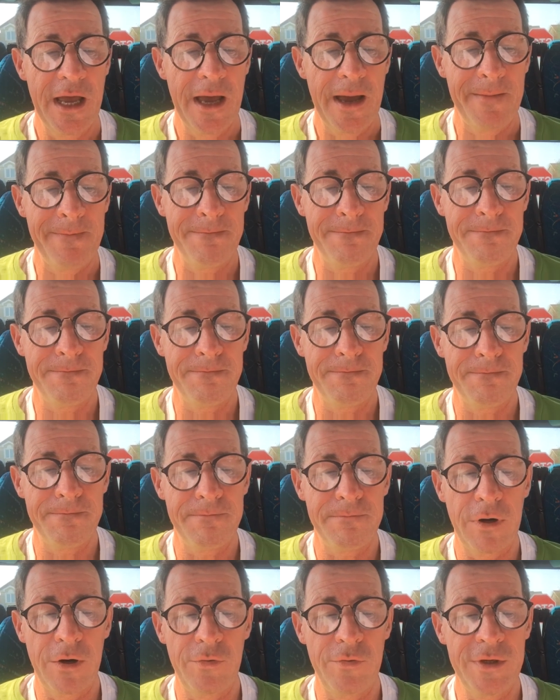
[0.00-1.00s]

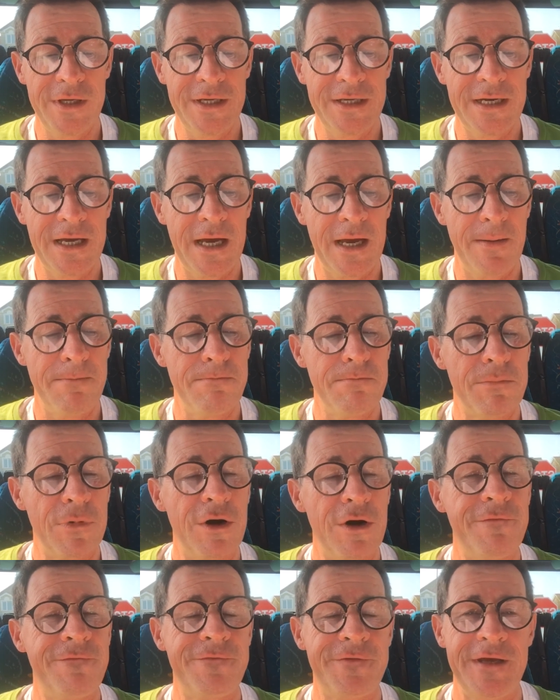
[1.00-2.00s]
Marina
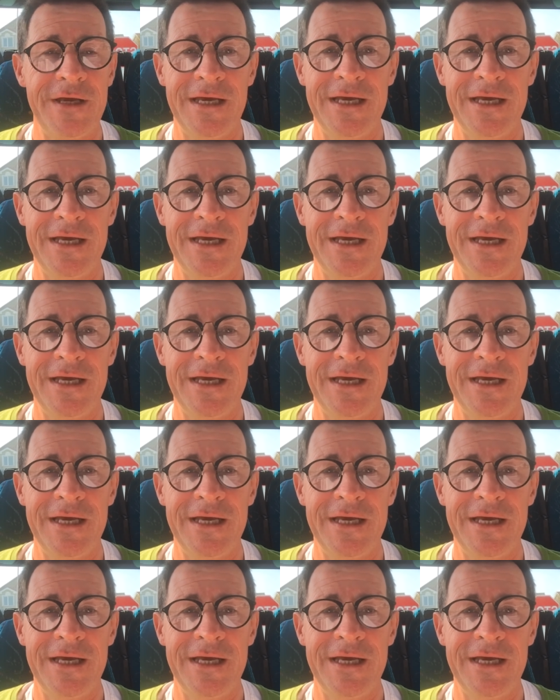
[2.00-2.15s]
Murphy